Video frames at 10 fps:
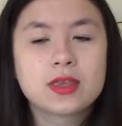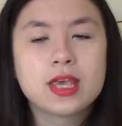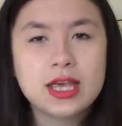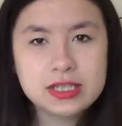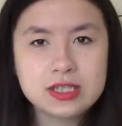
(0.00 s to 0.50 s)

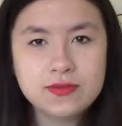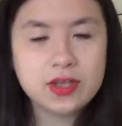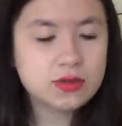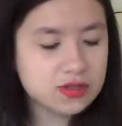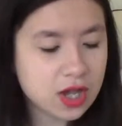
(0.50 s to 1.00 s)

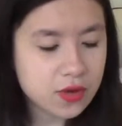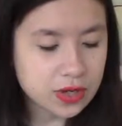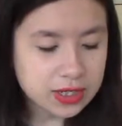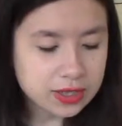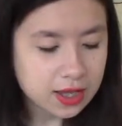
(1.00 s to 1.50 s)
interview. So
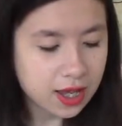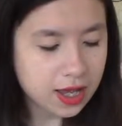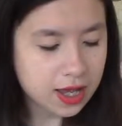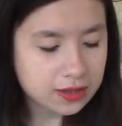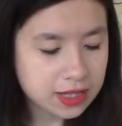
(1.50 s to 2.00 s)

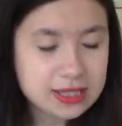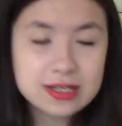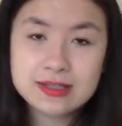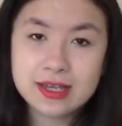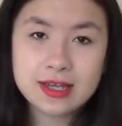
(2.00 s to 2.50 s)
it
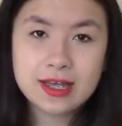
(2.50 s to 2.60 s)
just